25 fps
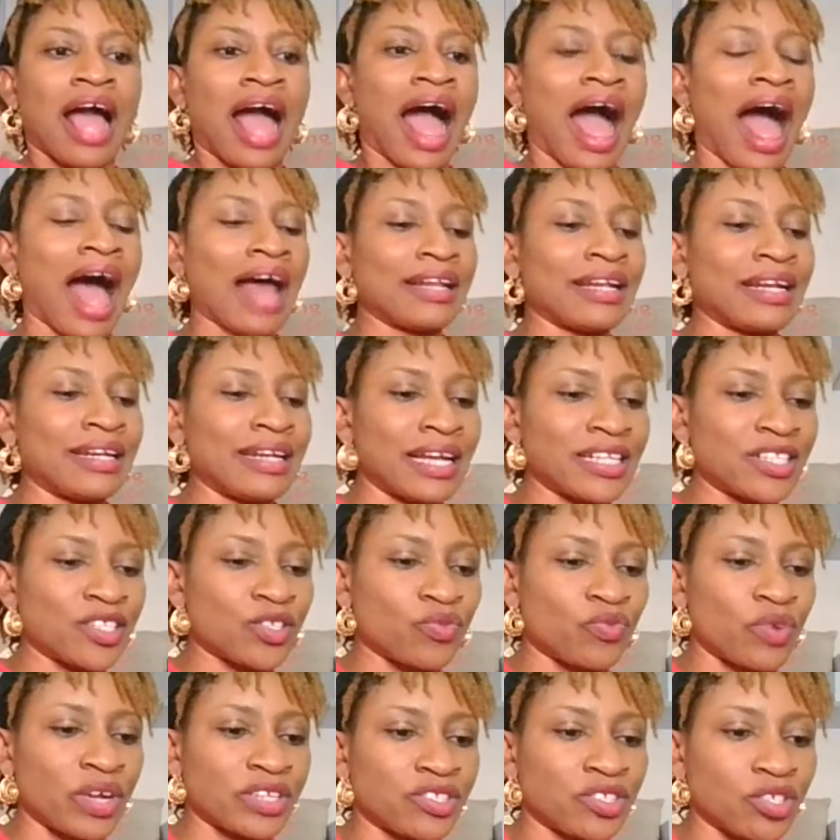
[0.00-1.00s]
And the
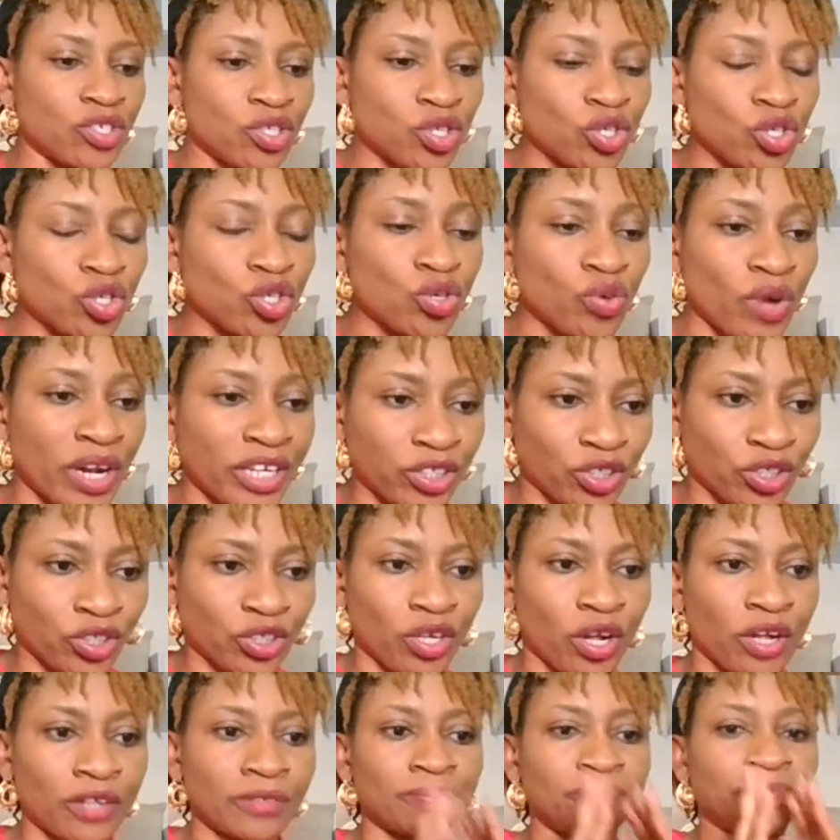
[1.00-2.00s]
next
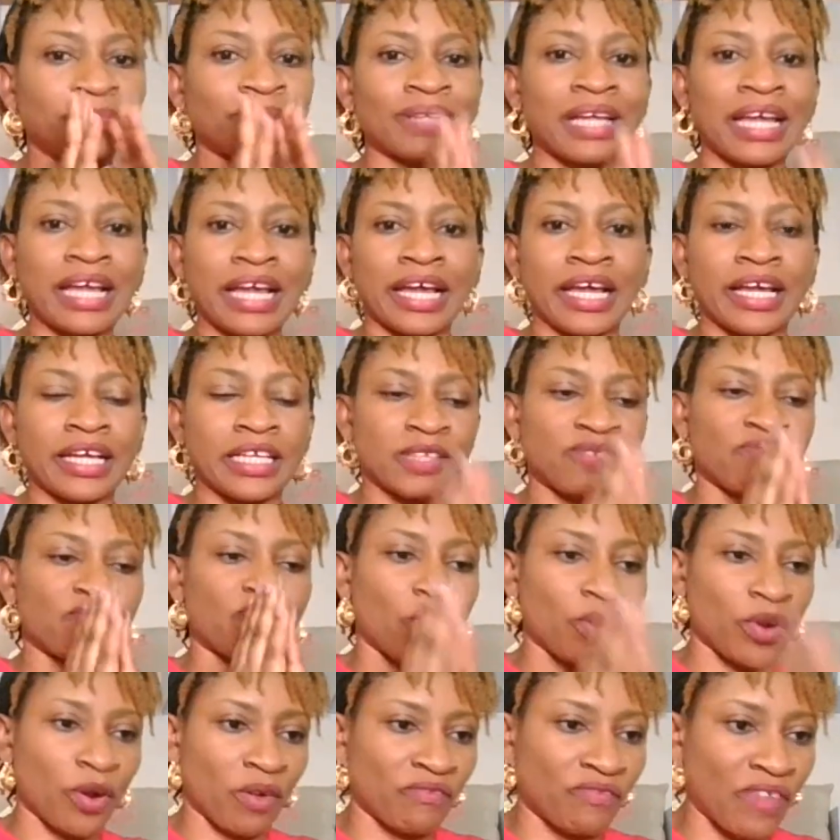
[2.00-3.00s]
registration is
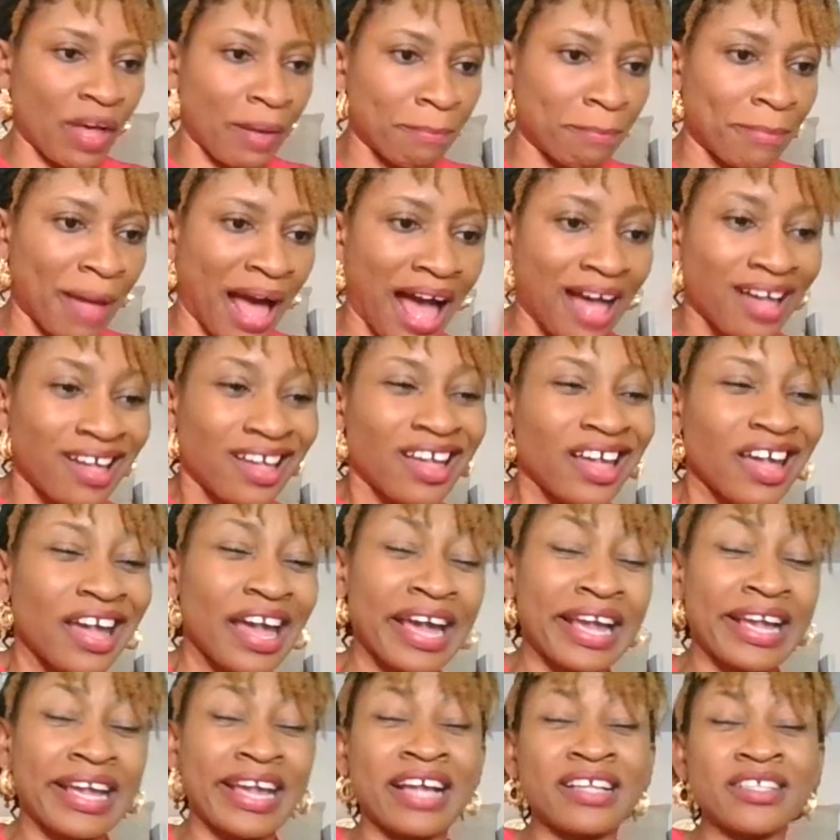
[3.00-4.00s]
for November
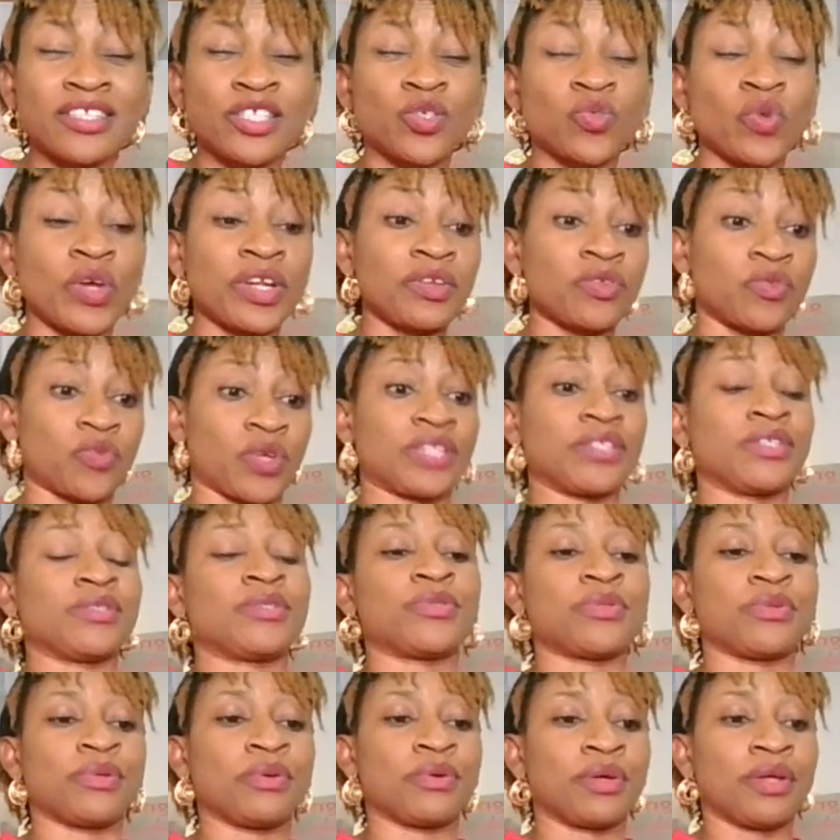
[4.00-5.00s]
against
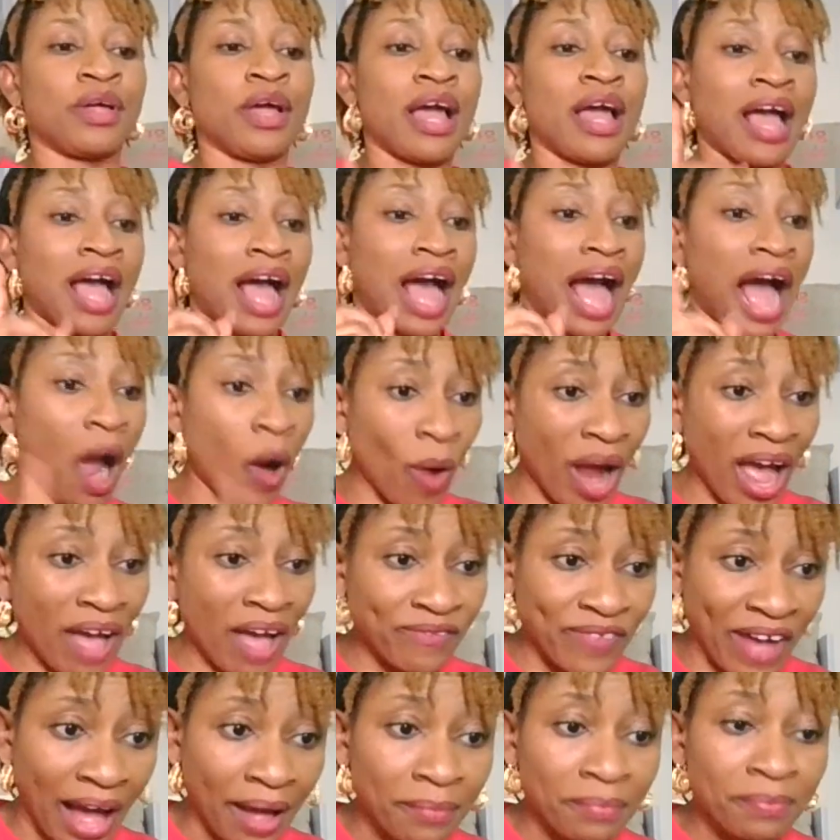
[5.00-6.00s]
2022.
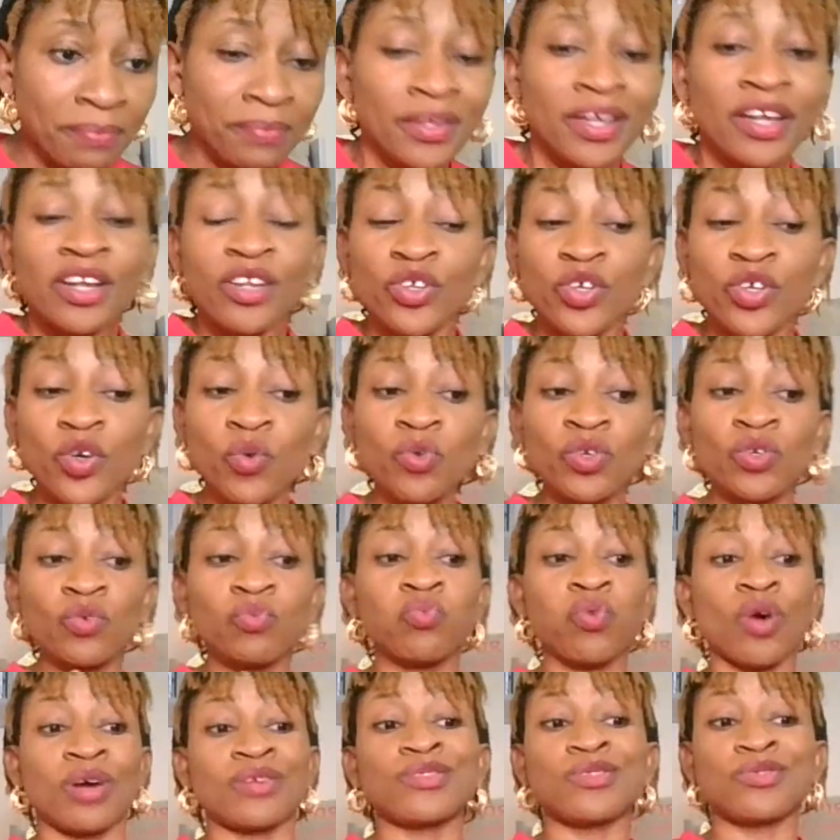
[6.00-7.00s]
However, you
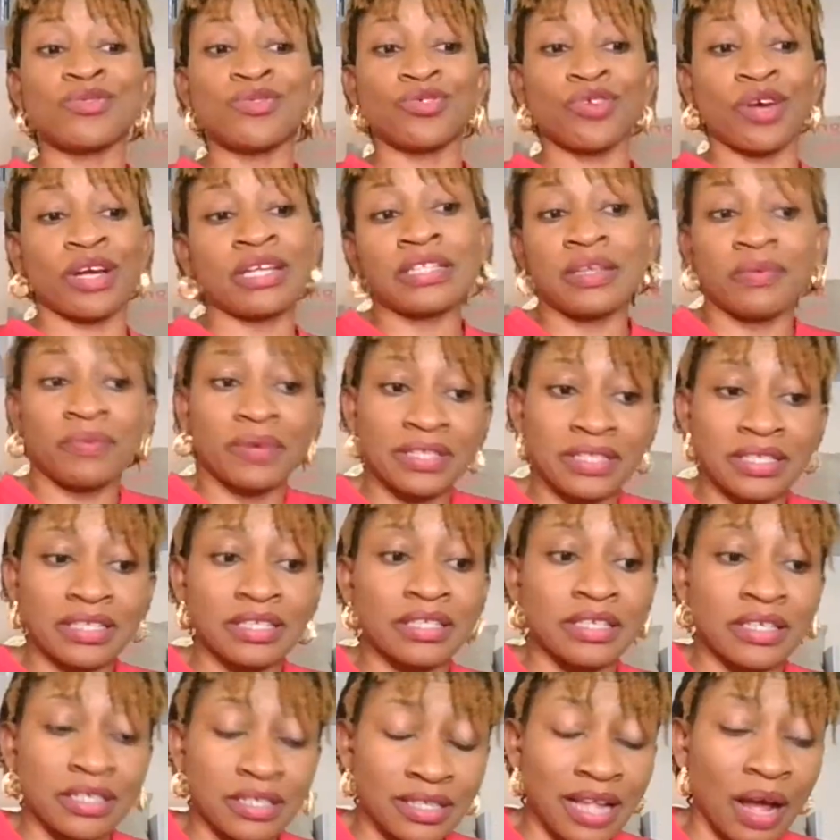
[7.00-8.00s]
would want to join the
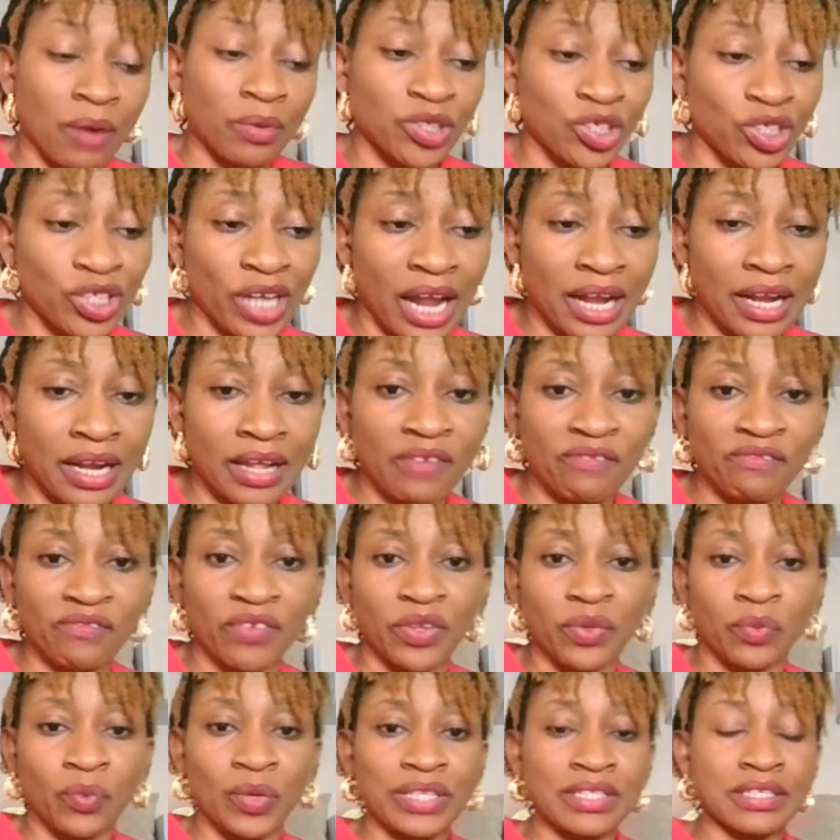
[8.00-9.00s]
waiting list. I will share links
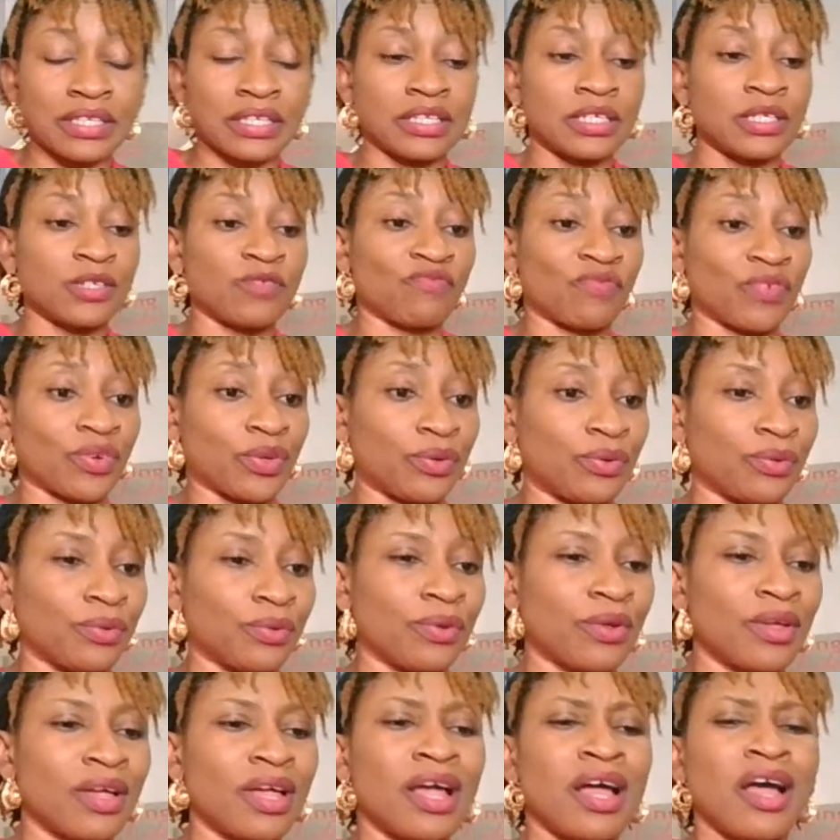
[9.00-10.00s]
for the waiting list for
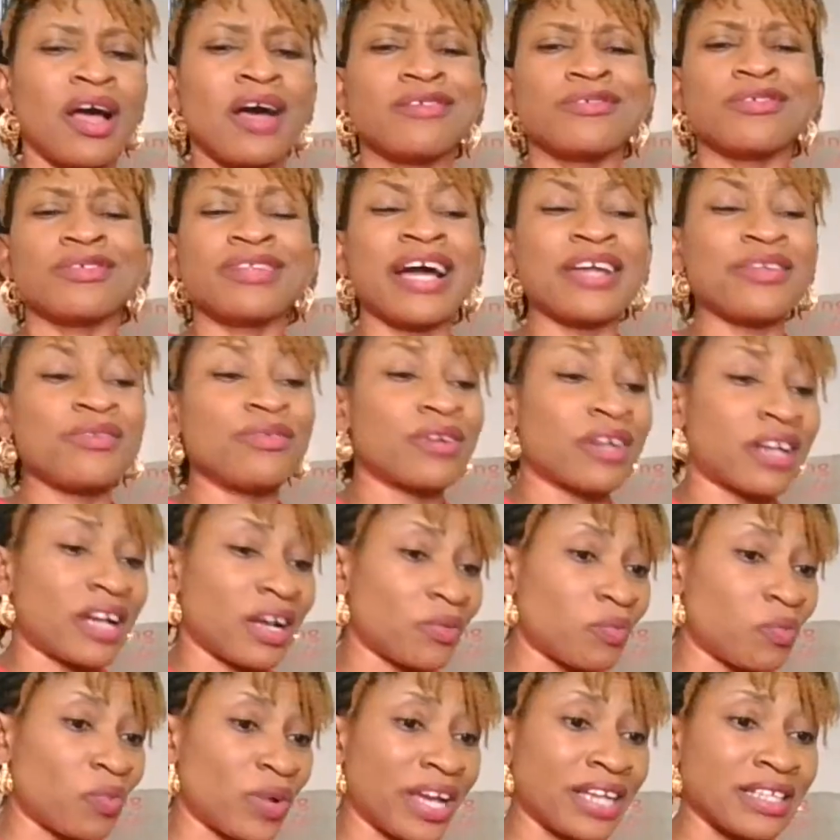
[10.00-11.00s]
you so that you
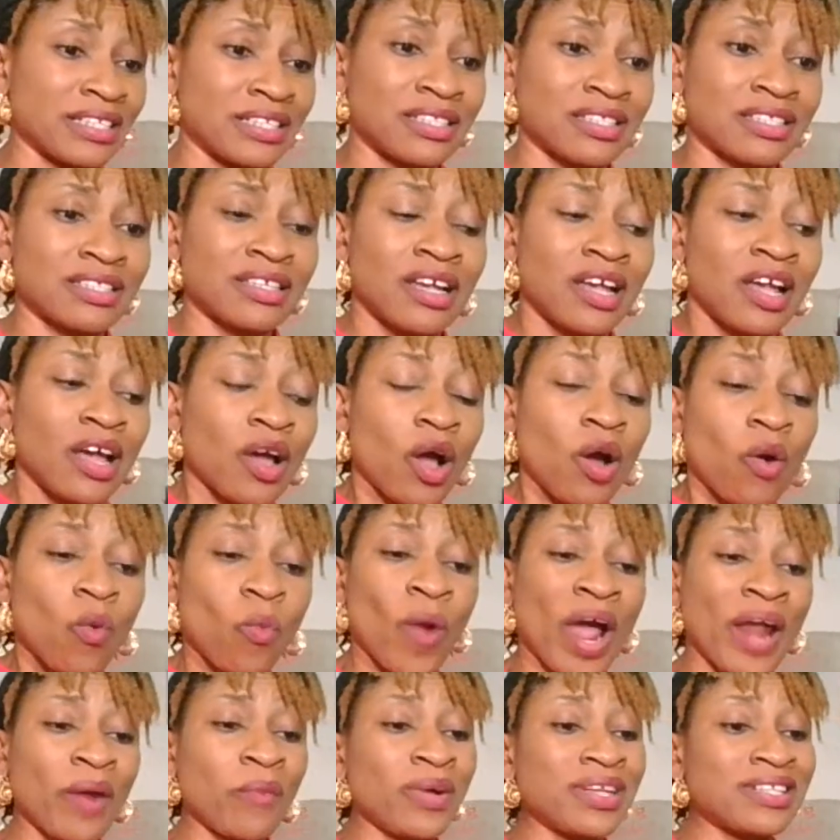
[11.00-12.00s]
can wait.
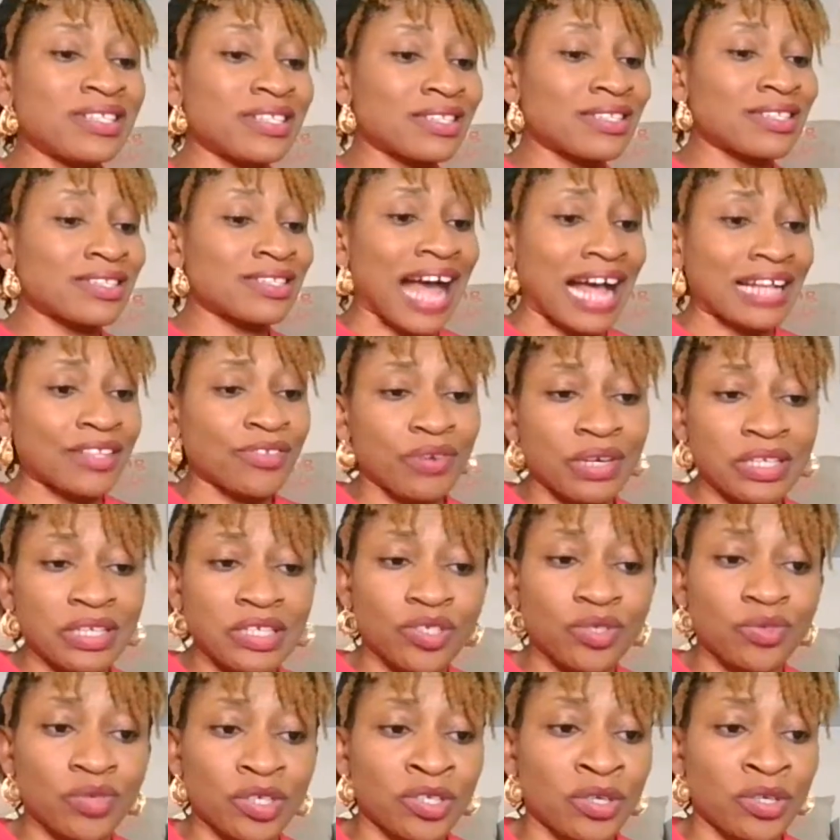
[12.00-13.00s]
When we start
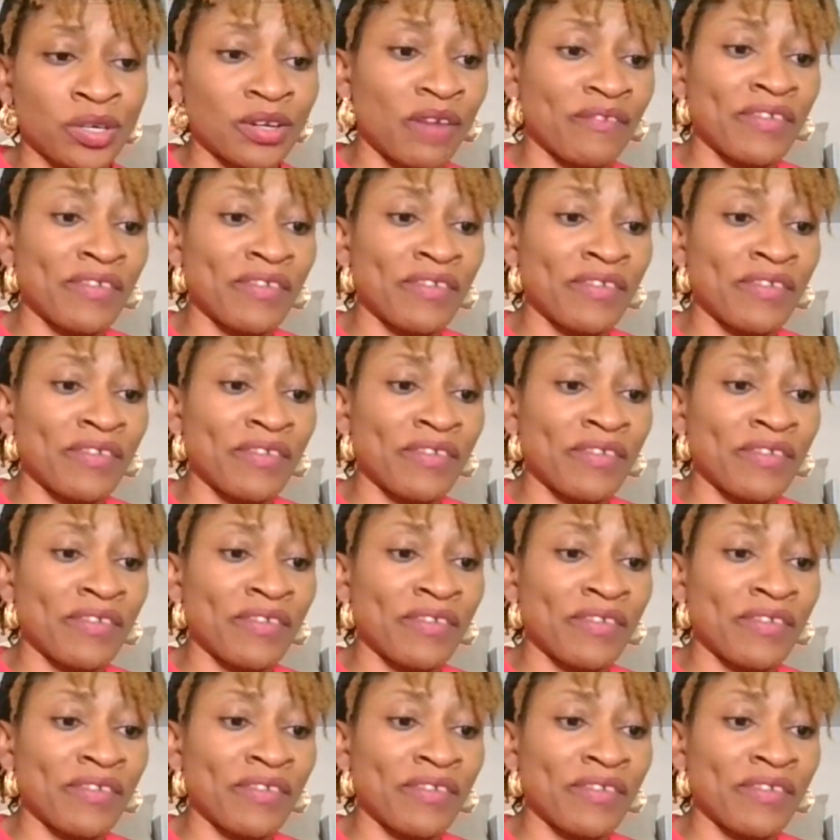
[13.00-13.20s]
registration in